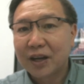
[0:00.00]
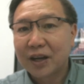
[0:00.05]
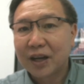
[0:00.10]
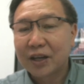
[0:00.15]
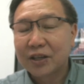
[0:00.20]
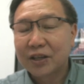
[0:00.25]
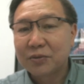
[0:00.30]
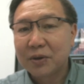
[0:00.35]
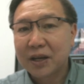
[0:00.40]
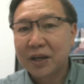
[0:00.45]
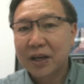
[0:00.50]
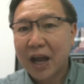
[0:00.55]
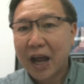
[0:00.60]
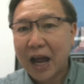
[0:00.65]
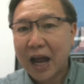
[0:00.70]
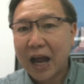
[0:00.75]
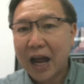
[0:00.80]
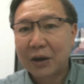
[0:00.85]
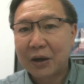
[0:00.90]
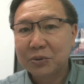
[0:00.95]
trick
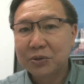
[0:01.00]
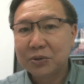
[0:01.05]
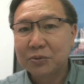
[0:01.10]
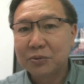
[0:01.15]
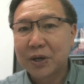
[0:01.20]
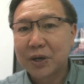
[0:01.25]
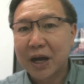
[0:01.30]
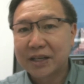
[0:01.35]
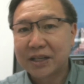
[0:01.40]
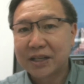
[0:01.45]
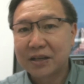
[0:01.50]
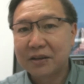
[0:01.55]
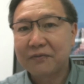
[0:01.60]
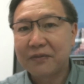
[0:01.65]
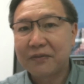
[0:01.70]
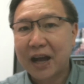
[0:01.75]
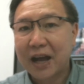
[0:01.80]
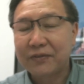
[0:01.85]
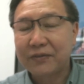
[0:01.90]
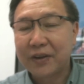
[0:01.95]
how to
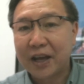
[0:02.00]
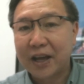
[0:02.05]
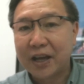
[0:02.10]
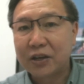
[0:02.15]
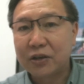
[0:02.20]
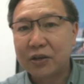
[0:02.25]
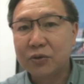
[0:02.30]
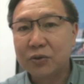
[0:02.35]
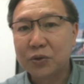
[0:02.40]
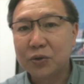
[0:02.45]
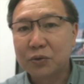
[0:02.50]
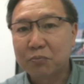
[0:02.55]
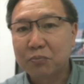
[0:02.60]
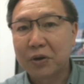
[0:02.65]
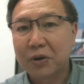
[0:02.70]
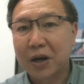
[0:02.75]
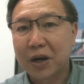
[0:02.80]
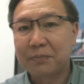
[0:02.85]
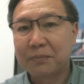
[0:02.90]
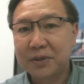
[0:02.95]
identify a good
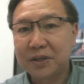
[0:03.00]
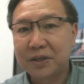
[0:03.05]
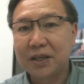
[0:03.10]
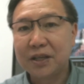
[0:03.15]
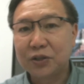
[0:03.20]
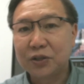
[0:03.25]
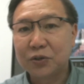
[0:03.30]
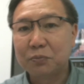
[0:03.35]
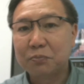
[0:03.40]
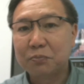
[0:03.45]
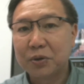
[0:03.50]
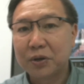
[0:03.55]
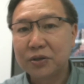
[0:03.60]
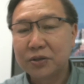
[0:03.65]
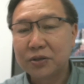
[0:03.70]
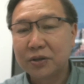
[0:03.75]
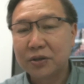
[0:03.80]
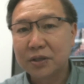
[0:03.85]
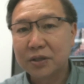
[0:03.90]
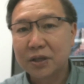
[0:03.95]
property to
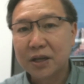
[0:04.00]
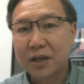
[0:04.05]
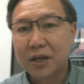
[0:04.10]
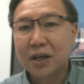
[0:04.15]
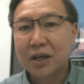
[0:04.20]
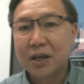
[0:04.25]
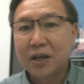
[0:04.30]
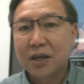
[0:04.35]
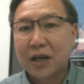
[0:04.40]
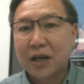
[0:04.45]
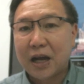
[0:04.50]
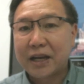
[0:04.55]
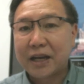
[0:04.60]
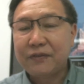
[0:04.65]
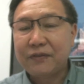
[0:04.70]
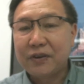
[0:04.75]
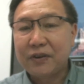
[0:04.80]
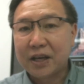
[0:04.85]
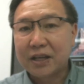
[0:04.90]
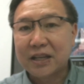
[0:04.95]
purchase. I'll give
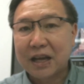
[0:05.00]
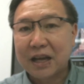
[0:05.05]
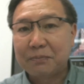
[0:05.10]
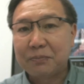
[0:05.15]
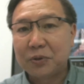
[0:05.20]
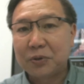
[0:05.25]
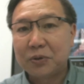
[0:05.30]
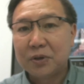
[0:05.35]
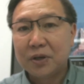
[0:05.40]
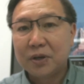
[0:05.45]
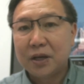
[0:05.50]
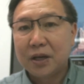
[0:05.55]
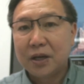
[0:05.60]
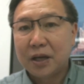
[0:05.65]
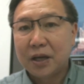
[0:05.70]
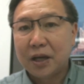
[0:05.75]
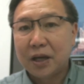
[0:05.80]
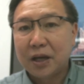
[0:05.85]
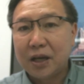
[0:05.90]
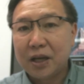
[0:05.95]
you an example.
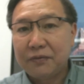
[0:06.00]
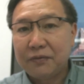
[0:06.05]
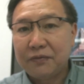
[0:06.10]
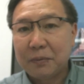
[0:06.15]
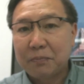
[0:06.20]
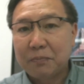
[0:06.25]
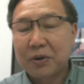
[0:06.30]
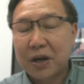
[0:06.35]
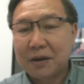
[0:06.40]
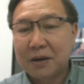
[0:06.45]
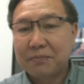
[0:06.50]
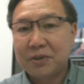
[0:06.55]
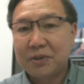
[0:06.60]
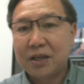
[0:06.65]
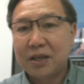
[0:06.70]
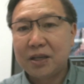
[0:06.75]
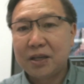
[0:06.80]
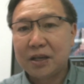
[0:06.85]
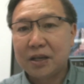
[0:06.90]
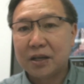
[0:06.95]
If a
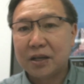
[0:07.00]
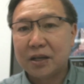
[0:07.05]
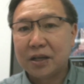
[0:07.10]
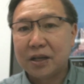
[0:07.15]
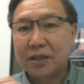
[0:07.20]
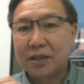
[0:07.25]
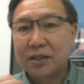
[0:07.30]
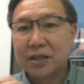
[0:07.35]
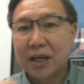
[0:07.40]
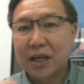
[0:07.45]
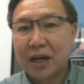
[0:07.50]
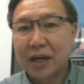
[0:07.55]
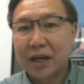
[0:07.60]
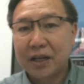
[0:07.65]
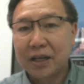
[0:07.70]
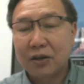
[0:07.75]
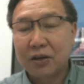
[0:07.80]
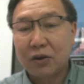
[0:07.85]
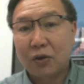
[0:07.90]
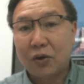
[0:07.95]
property is
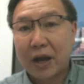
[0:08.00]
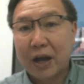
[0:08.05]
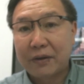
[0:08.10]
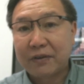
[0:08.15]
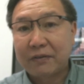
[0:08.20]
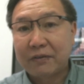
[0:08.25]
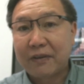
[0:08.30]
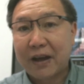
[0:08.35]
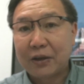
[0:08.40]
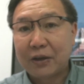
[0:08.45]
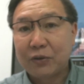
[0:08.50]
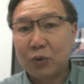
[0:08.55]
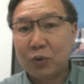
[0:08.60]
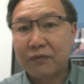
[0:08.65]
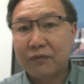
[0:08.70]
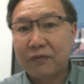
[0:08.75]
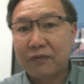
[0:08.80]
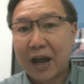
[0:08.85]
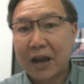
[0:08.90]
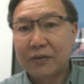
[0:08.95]
selling or have a value
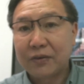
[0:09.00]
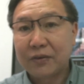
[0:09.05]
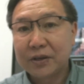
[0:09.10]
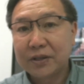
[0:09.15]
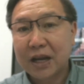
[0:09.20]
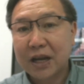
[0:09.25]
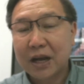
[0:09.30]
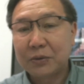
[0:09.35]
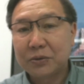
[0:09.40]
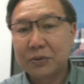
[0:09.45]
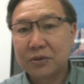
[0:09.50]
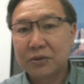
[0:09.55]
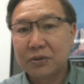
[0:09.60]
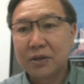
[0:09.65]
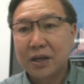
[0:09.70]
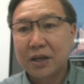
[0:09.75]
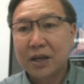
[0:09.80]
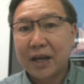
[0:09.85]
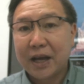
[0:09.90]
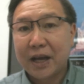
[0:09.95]
of 500,000 and
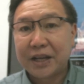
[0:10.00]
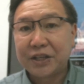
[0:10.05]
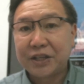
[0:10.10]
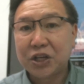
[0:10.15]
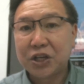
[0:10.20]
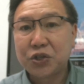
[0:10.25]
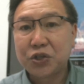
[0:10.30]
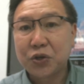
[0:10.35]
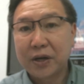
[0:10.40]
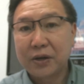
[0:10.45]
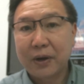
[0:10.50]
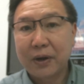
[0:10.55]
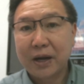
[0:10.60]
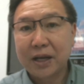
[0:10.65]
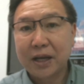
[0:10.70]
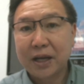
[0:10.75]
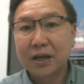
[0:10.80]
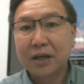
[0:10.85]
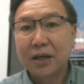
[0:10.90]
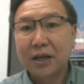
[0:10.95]
is
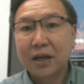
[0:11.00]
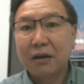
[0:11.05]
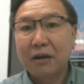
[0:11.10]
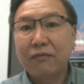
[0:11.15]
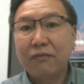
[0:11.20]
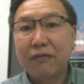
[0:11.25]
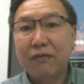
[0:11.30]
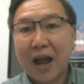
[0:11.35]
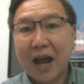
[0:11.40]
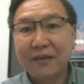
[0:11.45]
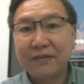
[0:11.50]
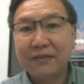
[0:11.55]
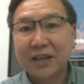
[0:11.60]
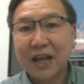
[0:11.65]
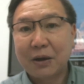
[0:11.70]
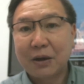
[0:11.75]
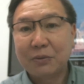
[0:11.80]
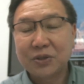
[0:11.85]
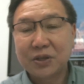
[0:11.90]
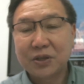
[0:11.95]
generating
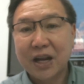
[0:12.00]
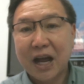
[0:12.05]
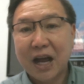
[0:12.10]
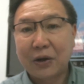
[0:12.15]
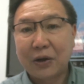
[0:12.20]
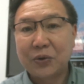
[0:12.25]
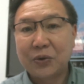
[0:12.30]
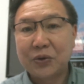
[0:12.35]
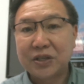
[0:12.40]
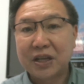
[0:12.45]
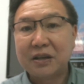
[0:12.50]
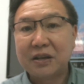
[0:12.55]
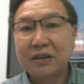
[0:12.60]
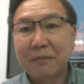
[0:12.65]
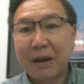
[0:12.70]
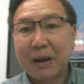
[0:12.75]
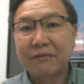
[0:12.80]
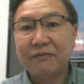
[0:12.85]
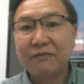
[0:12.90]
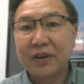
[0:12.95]
$5,000 in
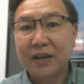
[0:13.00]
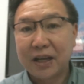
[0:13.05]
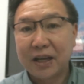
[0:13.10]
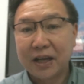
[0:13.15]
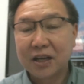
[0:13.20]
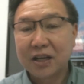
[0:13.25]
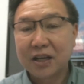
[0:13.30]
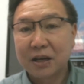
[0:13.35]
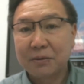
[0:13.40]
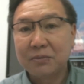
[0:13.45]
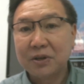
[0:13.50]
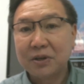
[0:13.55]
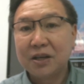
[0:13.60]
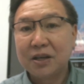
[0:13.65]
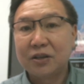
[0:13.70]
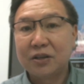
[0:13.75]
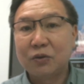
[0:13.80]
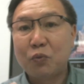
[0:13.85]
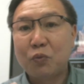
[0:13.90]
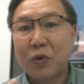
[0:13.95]
monthly income,
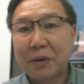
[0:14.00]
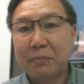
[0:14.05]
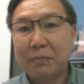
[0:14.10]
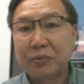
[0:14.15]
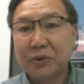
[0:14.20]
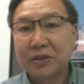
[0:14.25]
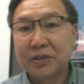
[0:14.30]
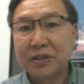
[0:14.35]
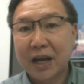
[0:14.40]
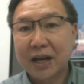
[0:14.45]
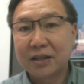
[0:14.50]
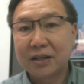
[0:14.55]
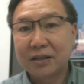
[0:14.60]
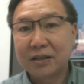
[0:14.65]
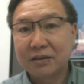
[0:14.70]
the 1%